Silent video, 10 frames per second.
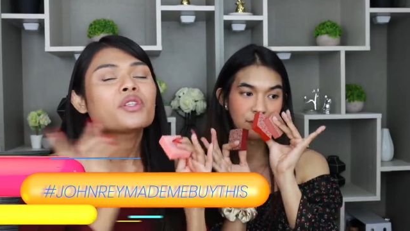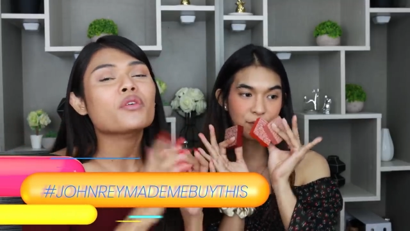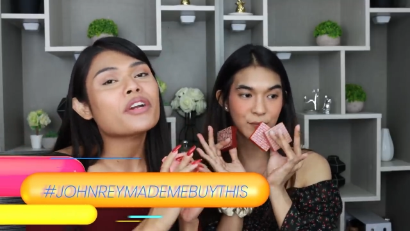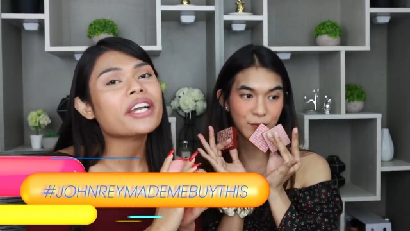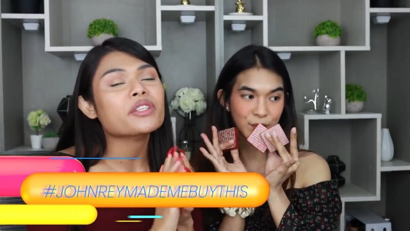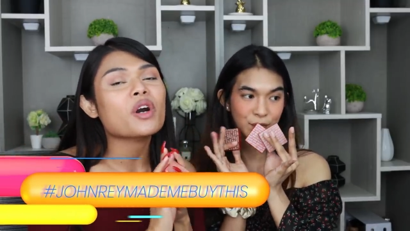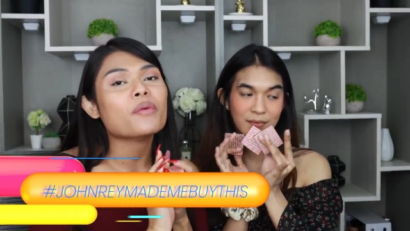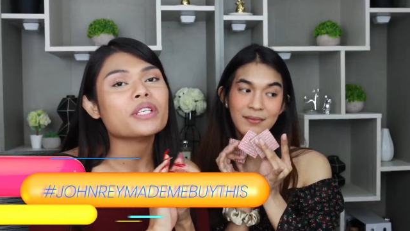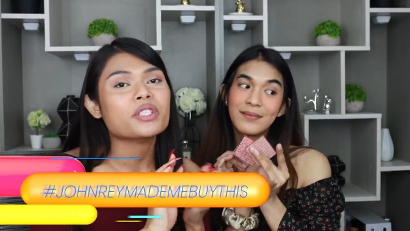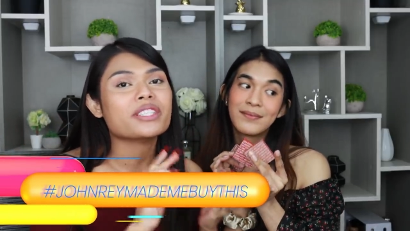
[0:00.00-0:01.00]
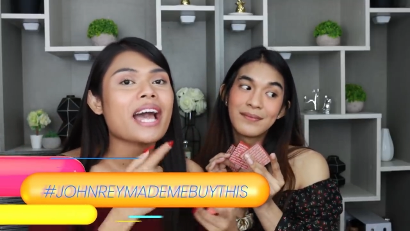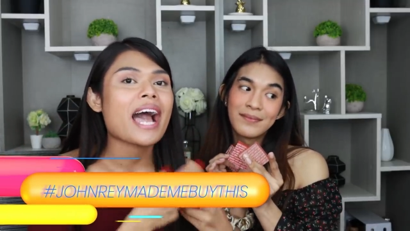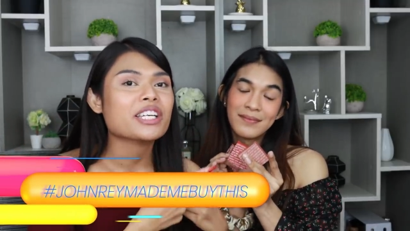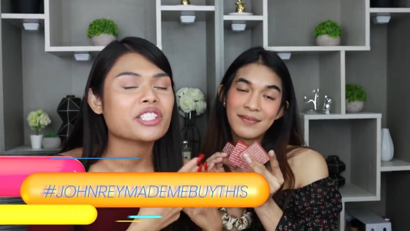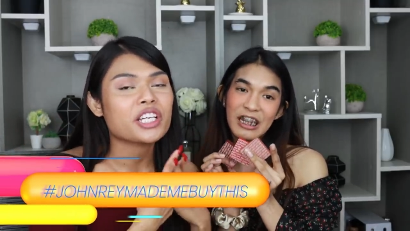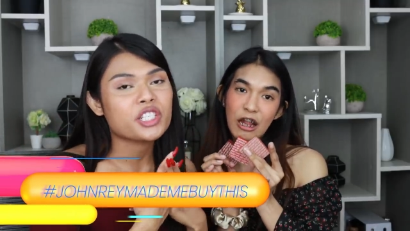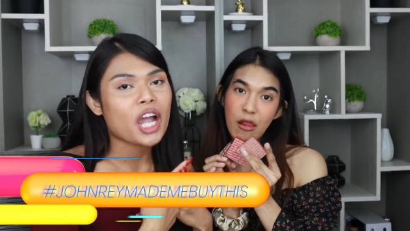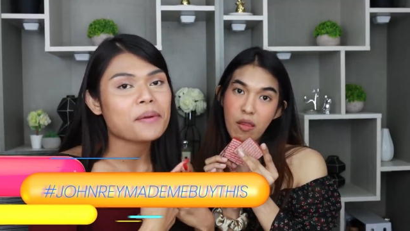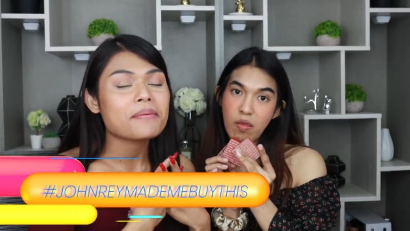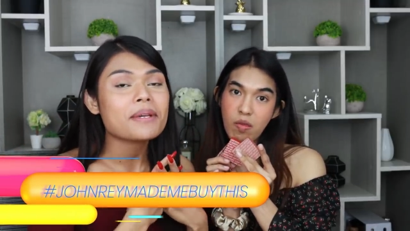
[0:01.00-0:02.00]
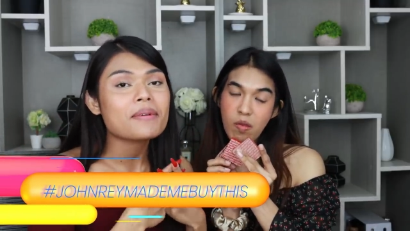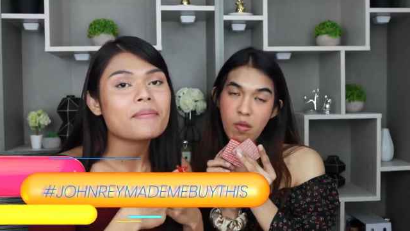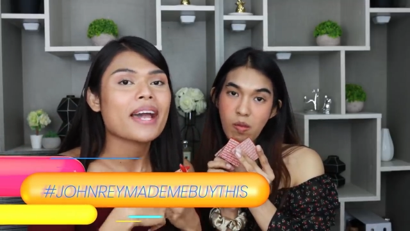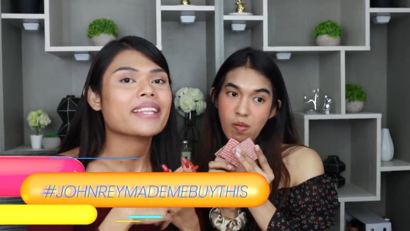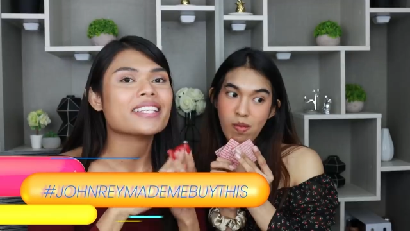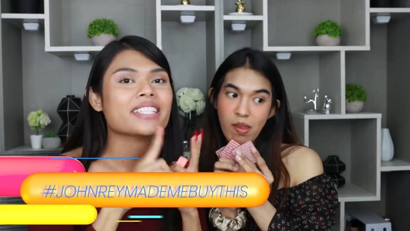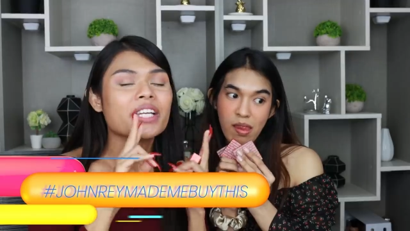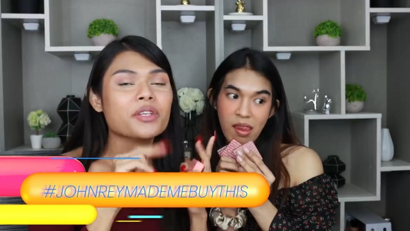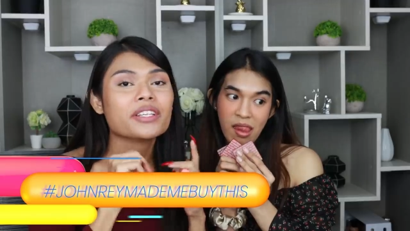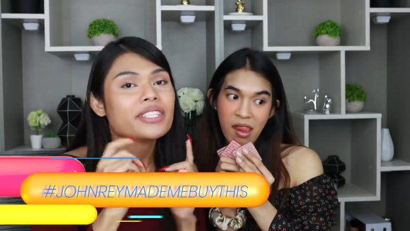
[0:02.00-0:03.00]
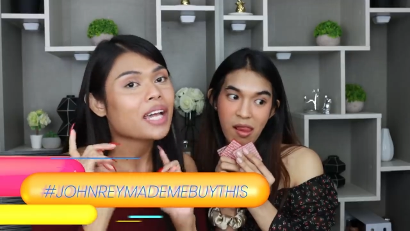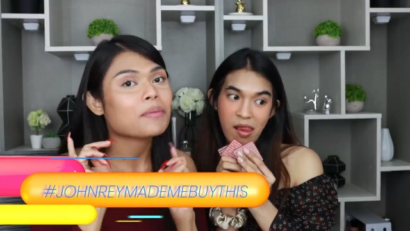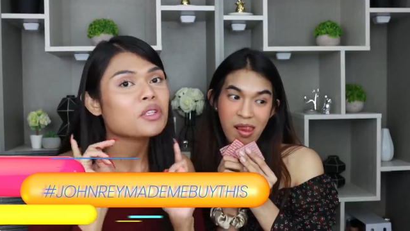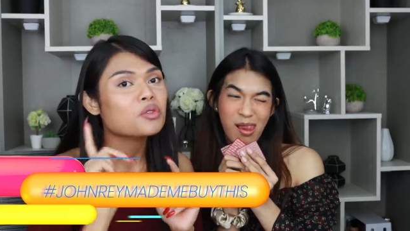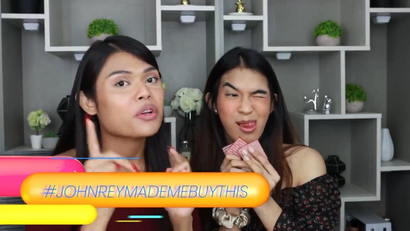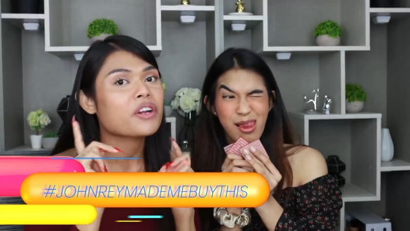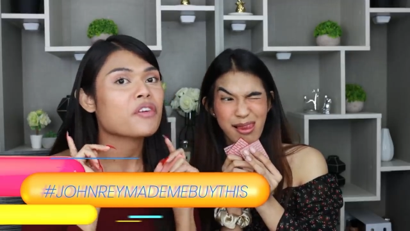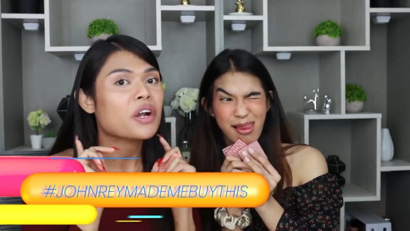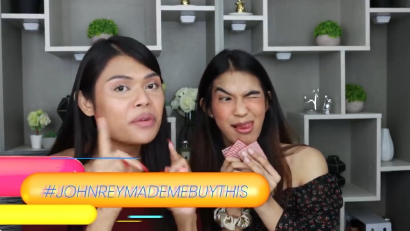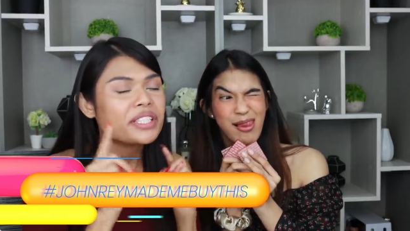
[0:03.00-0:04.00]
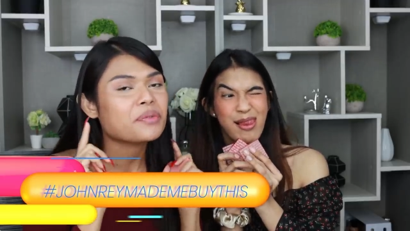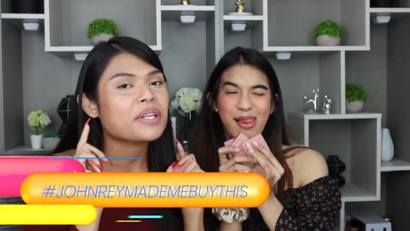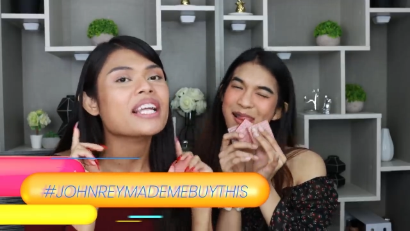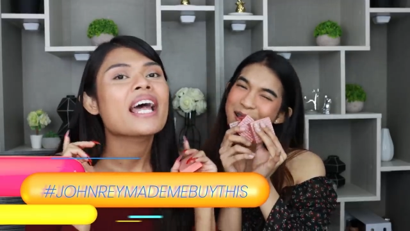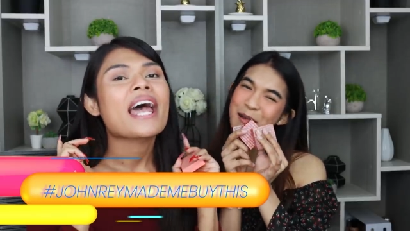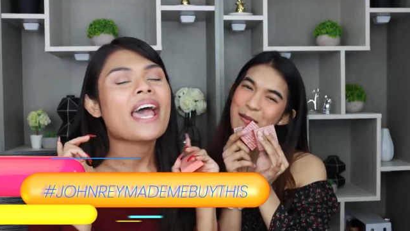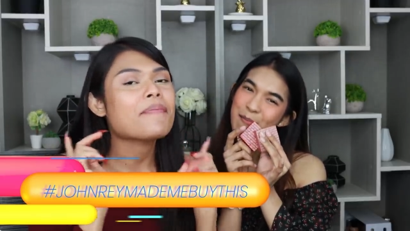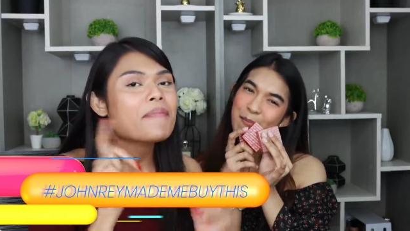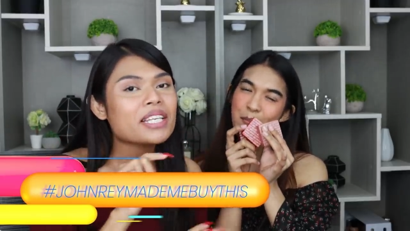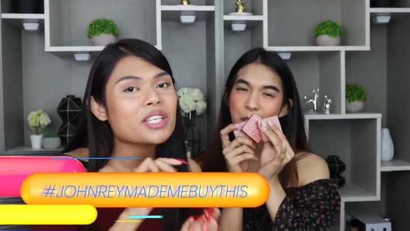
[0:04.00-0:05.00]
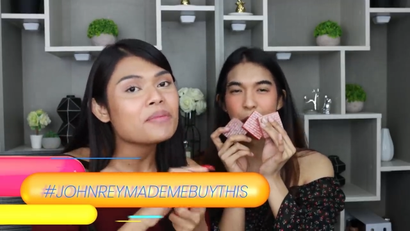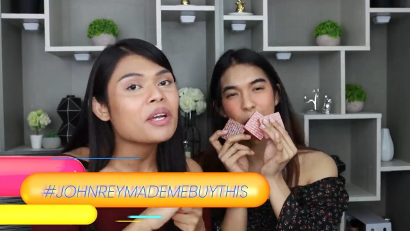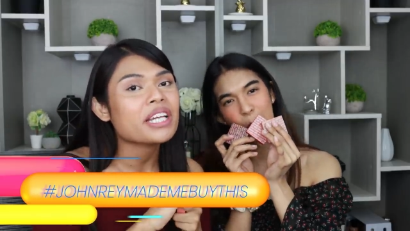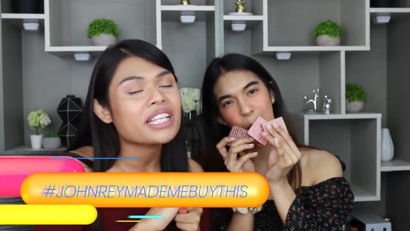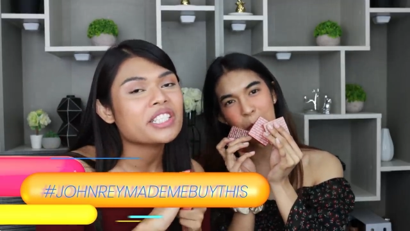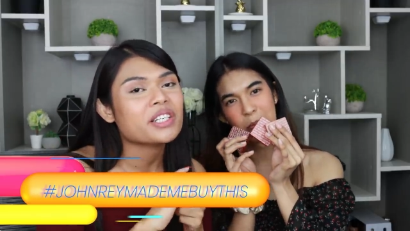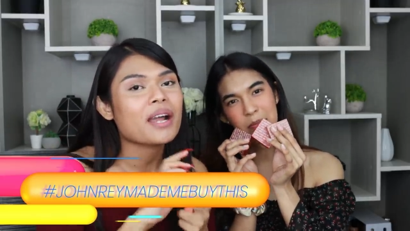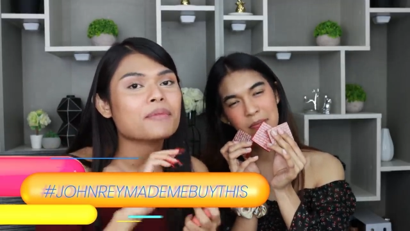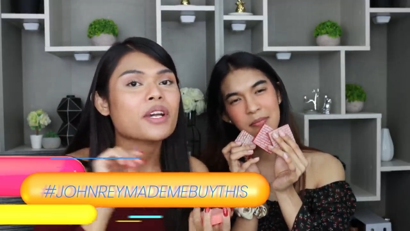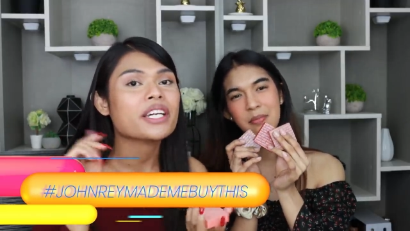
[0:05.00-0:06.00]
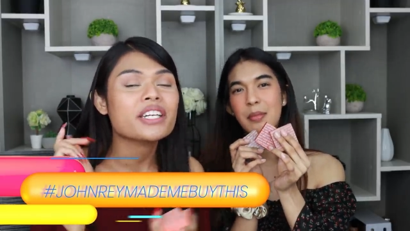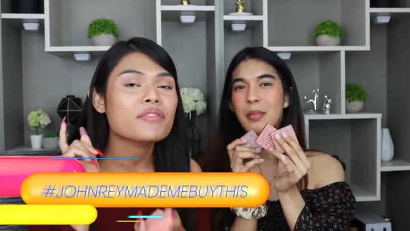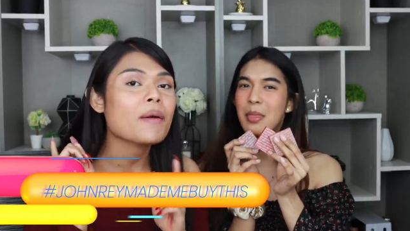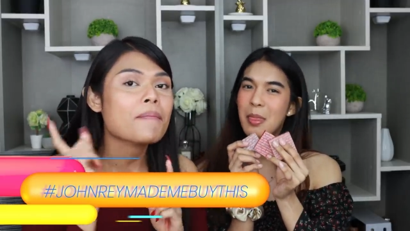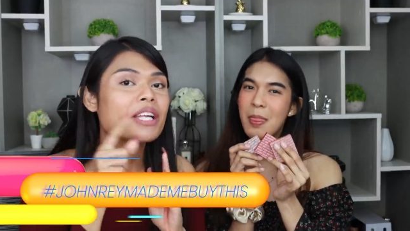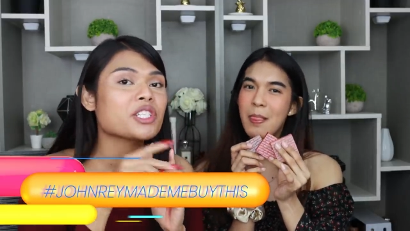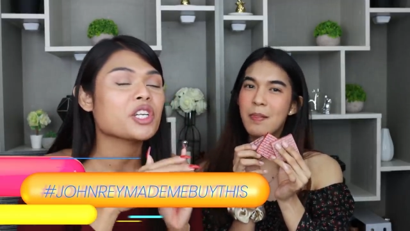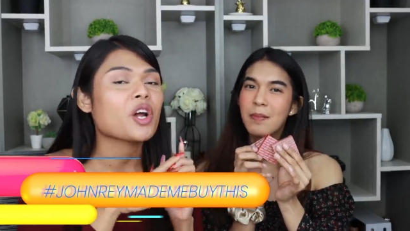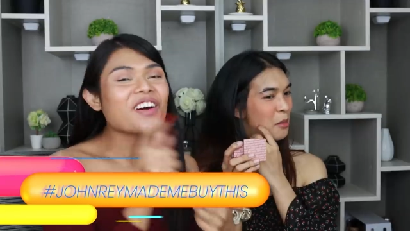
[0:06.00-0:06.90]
Speaker 1: don't forget to always use the hashtag January made me buy this, and you can tag me on Twitter for a retweet and mention me on Instagram so I can give you a mention.